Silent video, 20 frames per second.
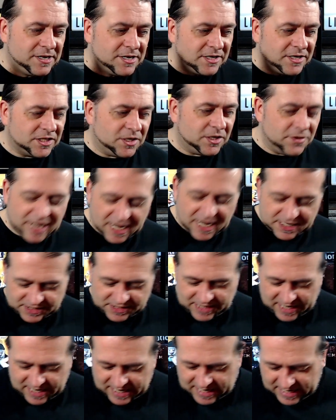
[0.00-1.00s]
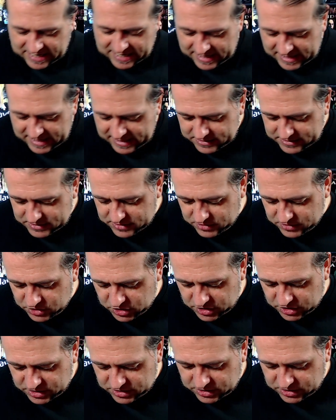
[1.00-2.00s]
So yes, and
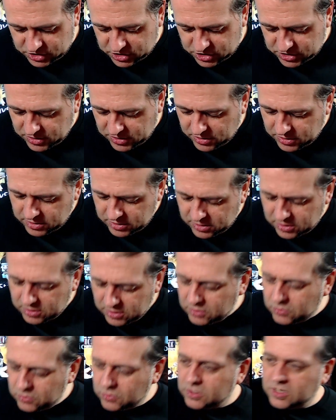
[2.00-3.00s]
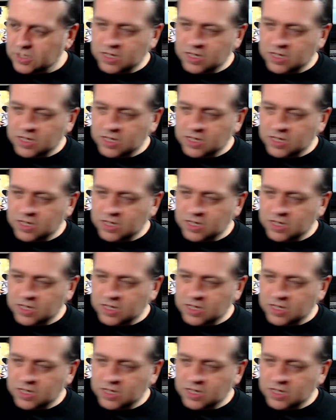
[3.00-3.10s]
just to show you,